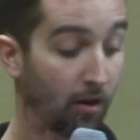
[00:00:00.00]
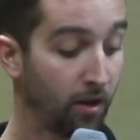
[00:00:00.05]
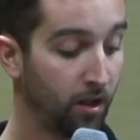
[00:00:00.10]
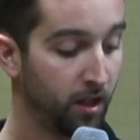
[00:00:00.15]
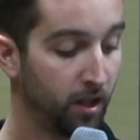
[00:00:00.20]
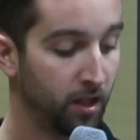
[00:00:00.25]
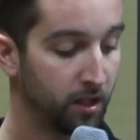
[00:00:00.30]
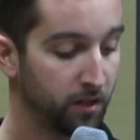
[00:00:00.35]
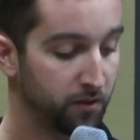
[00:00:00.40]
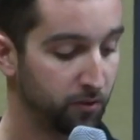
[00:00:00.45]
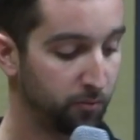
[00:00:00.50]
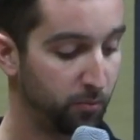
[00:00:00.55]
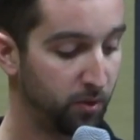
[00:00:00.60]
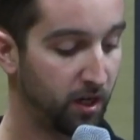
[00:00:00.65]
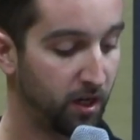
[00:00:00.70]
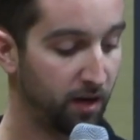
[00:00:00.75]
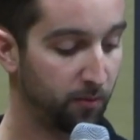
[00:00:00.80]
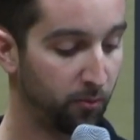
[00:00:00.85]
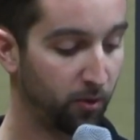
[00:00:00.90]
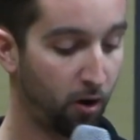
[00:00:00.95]
year. So
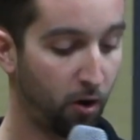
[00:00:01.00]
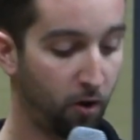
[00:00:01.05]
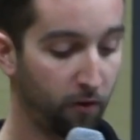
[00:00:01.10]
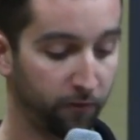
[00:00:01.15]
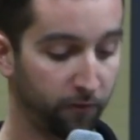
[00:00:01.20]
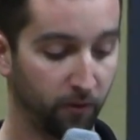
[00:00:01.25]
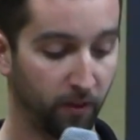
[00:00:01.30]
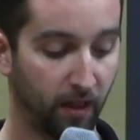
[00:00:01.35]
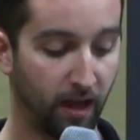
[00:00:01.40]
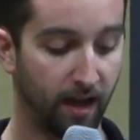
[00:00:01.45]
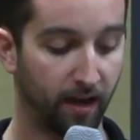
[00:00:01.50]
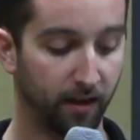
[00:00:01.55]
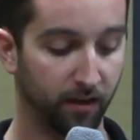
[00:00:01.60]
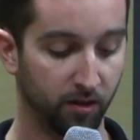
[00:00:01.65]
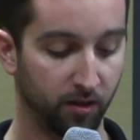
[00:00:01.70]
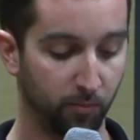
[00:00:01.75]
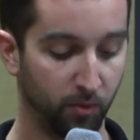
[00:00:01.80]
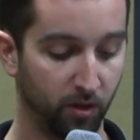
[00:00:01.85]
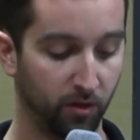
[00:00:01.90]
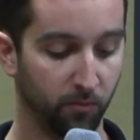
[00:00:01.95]
being able to offer that
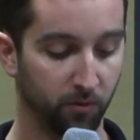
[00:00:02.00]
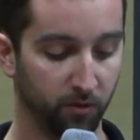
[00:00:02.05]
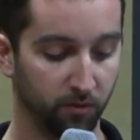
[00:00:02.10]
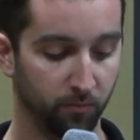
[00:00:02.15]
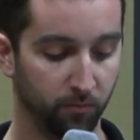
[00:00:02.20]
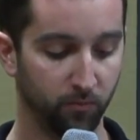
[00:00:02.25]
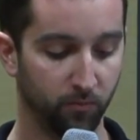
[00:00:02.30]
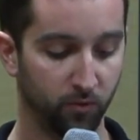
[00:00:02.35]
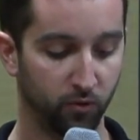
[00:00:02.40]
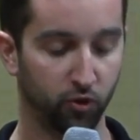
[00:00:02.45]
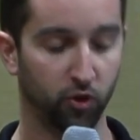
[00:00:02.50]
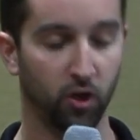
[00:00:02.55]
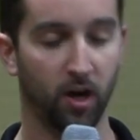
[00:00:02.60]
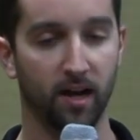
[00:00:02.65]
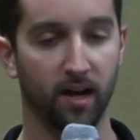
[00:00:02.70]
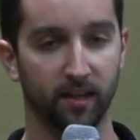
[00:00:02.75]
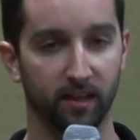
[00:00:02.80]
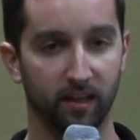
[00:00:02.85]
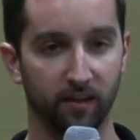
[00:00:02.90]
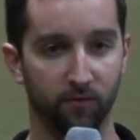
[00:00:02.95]
and to be able to
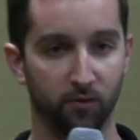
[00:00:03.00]
try and